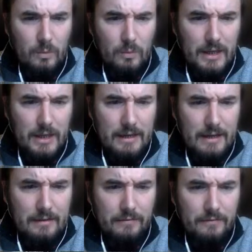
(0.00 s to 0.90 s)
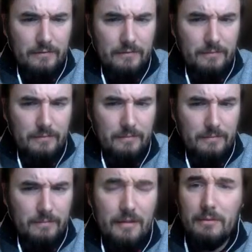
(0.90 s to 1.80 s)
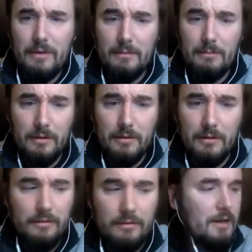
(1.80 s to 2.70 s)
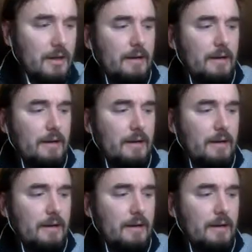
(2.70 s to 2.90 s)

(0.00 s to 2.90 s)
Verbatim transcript: have. I thought we had both. Let